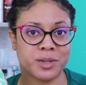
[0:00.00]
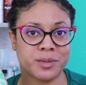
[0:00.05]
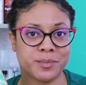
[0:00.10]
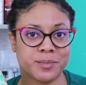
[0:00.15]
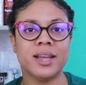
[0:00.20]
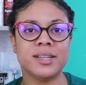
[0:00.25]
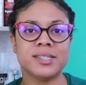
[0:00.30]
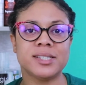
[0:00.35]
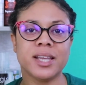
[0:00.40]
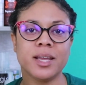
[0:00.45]
one.
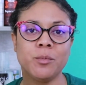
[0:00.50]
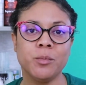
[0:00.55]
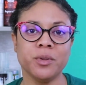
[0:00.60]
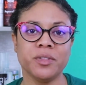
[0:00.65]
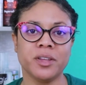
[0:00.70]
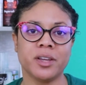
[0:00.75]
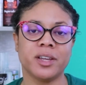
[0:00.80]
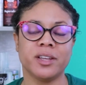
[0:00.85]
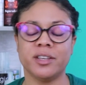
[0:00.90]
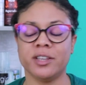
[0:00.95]
And same with
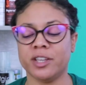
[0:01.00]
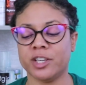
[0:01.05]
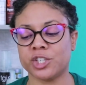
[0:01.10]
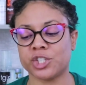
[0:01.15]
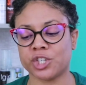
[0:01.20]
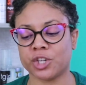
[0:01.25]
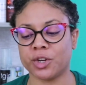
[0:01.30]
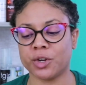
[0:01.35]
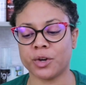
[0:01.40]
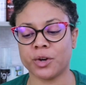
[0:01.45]
the
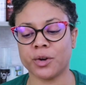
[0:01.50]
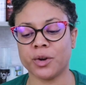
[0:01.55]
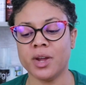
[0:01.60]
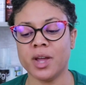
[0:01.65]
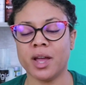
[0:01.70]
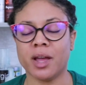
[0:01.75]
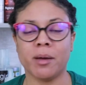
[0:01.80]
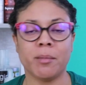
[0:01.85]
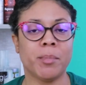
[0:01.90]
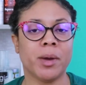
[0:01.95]
conditioner,
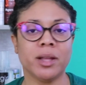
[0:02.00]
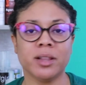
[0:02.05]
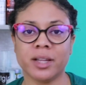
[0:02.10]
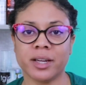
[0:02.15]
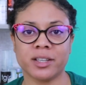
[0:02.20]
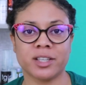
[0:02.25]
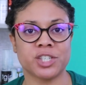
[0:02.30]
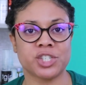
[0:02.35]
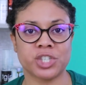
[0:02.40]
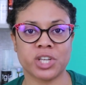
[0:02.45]
about
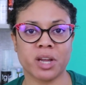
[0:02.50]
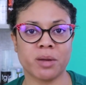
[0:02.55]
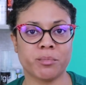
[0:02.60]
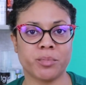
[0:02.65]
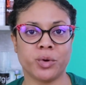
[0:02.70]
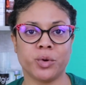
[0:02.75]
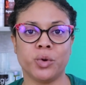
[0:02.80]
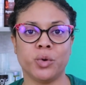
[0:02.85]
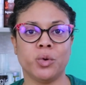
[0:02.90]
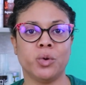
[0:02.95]
like the
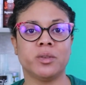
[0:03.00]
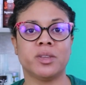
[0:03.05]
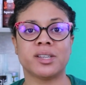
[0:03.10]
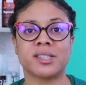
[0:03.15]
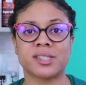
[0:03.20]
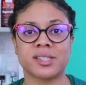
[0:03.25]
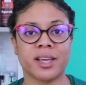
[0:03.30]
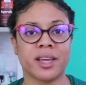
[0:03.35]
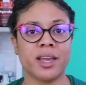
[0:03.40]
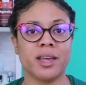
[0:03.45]
shampoo, the
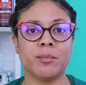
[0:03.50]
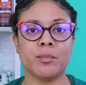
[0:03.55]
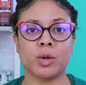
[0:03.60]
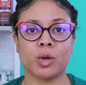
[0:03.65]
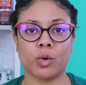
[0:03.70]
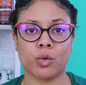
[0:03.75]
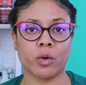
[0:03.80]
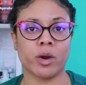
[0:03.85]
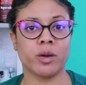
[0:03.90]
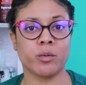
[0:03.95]

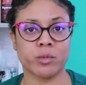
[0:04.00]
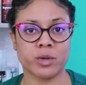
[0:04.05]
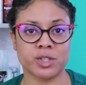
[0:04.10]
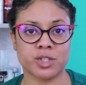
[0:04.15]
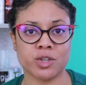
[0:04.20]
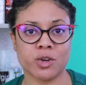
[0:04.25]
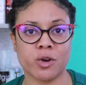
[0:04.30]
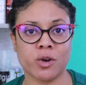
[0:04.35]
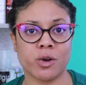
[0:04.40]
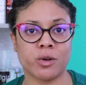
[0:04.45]
same great
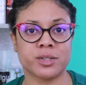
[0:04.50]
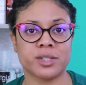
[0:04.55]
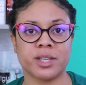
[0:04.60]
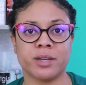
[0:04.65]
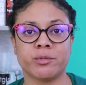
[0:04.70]
results.